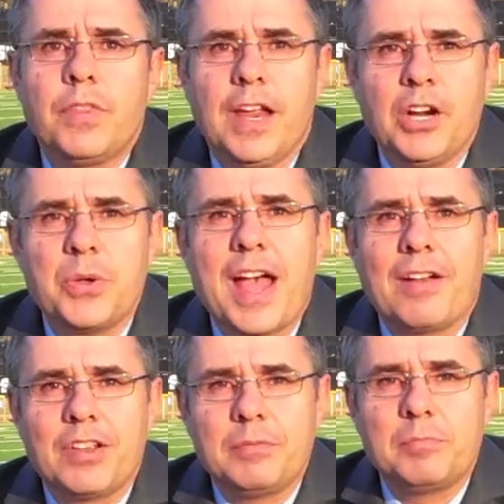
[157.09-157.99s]
There you have
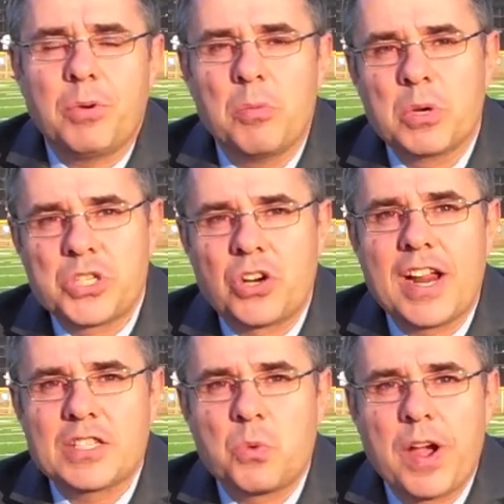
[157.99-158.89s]
it. Bobo sure
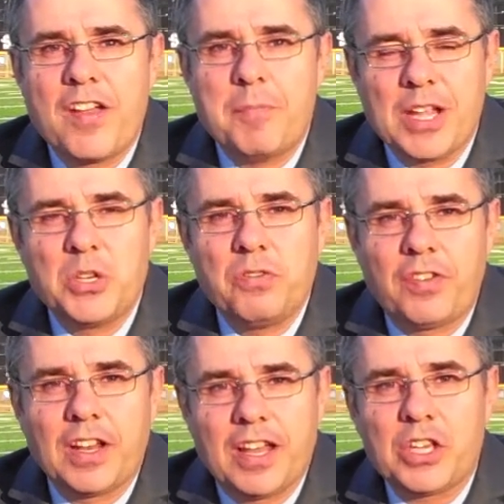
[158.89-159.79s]
has a way of making you
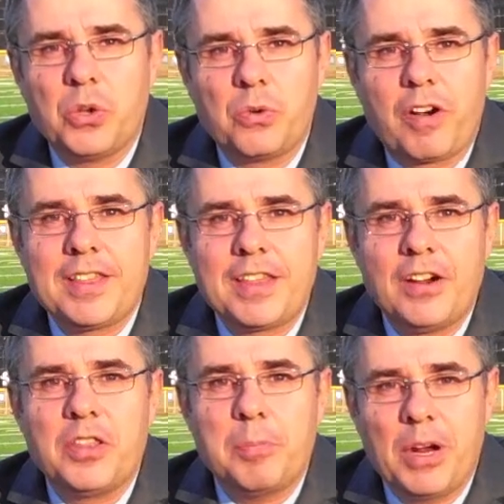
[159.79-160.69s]
feel like you were right there
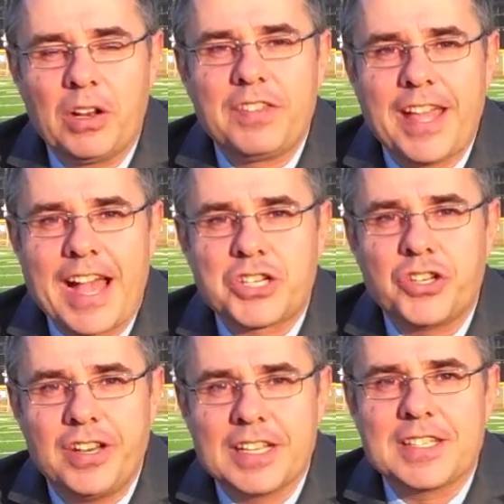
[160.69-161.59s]
in the middle of the
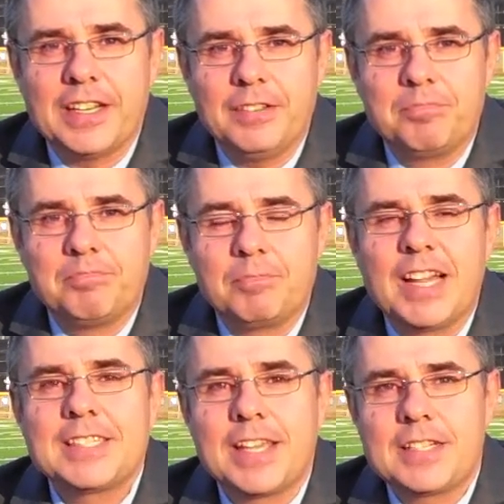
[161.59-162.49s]
action, doesn't he?
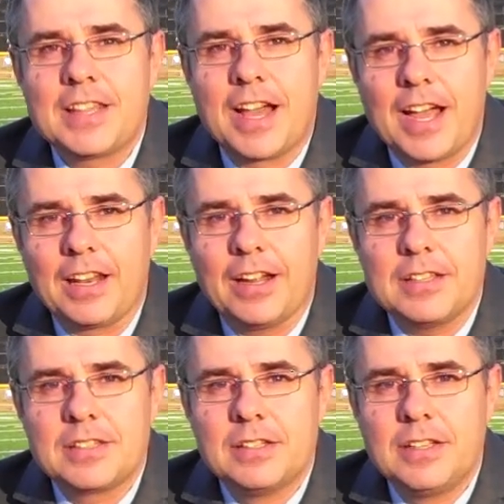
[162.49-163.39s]
Let's get to the
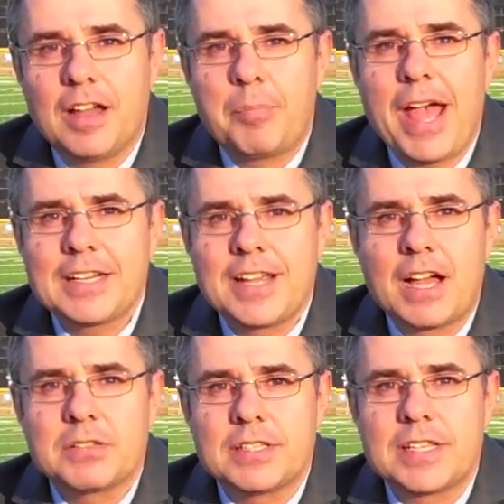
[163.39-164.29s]
highlights. A packed
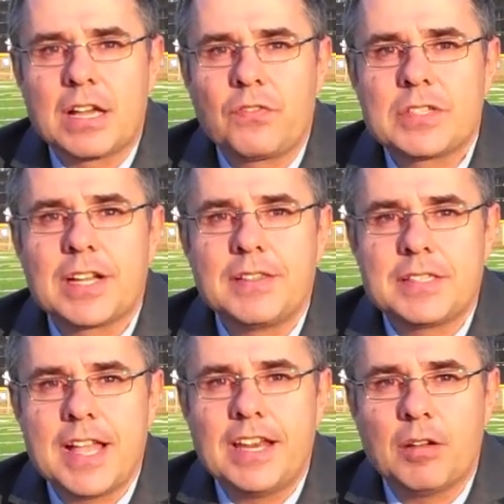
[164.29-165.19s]
house at South Forsyth
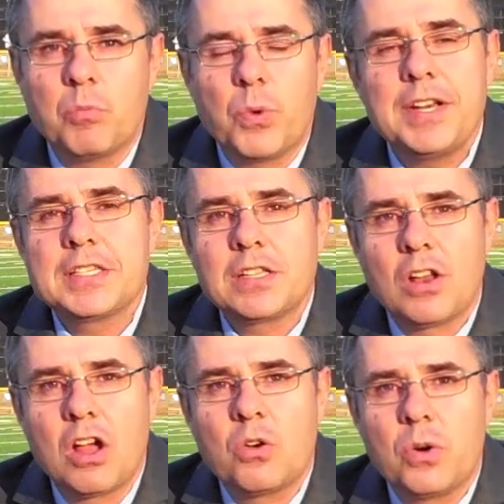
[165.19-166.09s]
Stadium witnessed the
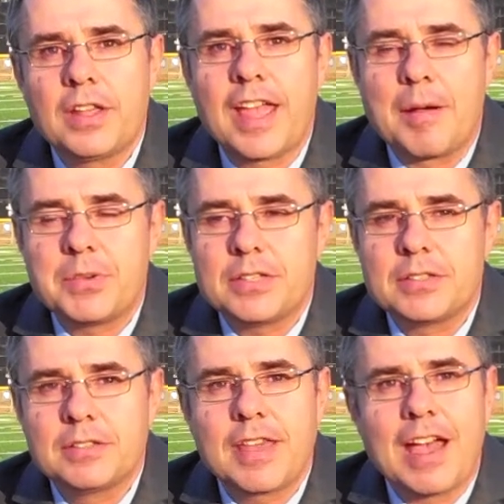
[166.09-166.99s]
Longhorn
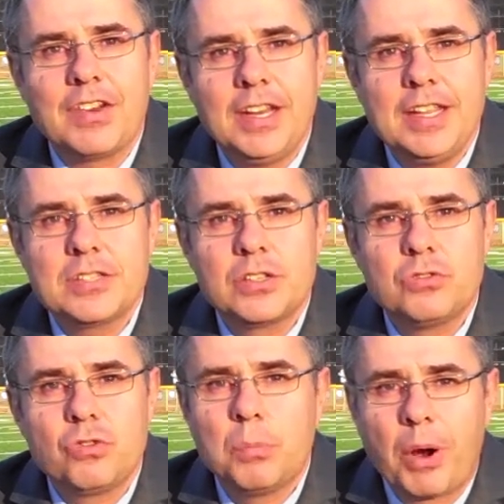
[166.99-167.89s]
captains, Gavin Neese,
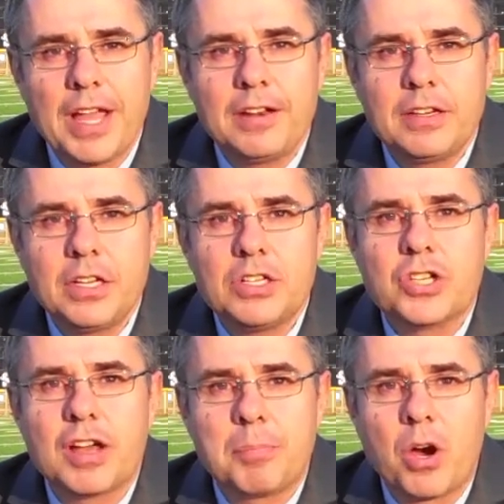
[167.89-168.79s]
Drew Brandon,
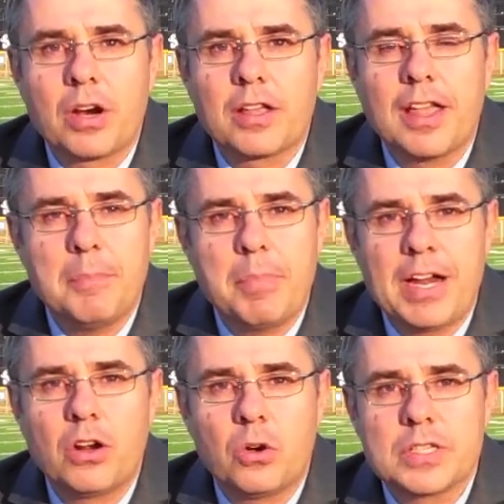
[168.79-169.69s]
John Park, and
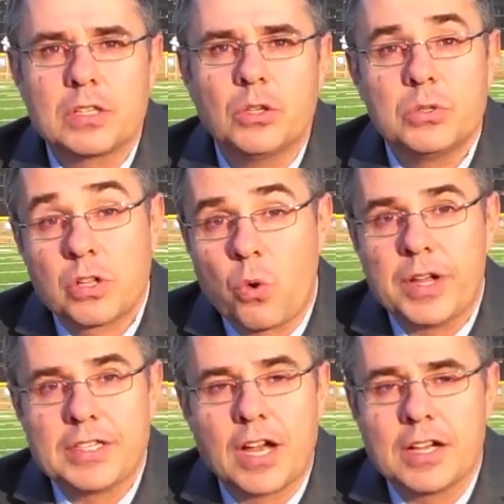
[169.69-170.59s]
Bennett Ois lose the
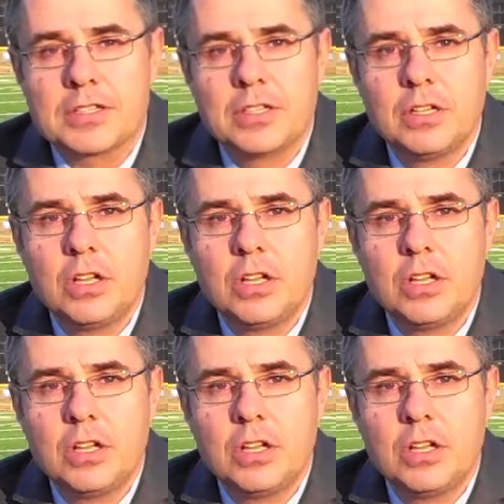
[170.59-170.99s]
coin toss.